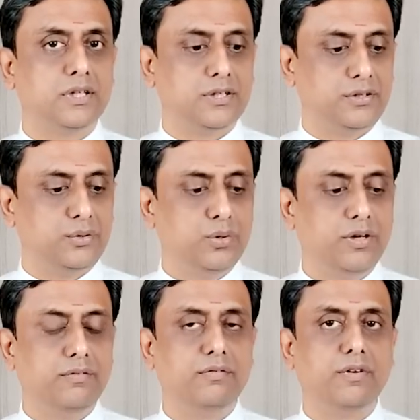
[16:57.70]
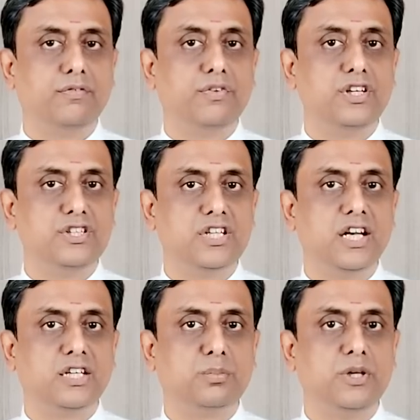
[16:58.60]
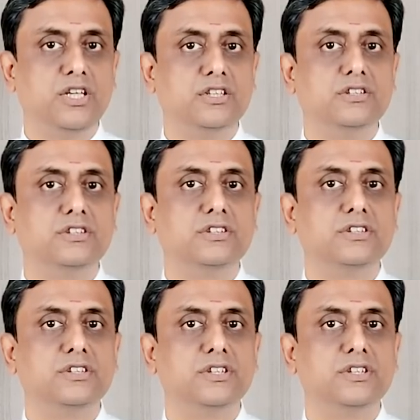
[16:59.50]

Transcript: you have finished that experience,